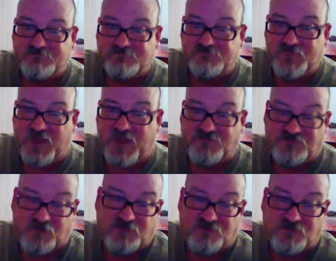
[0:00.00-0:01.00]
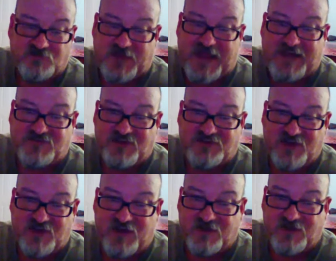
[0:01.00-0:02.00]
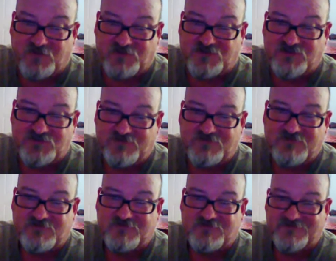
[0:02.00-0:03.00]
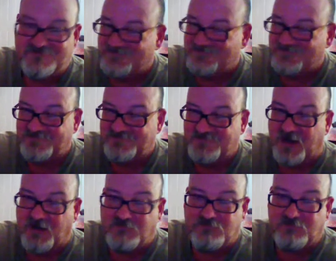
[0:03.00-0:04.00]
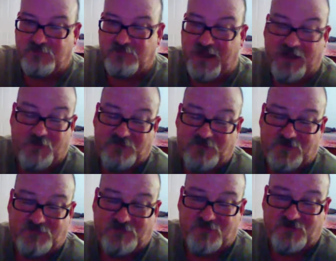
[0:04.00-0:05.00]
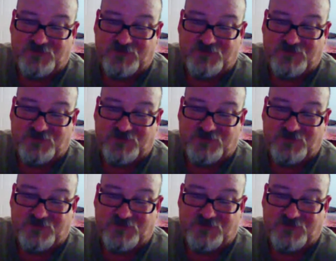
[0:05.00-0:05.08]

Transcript: yeah. Serge is a black saison, which is, you know, black. We, we, we say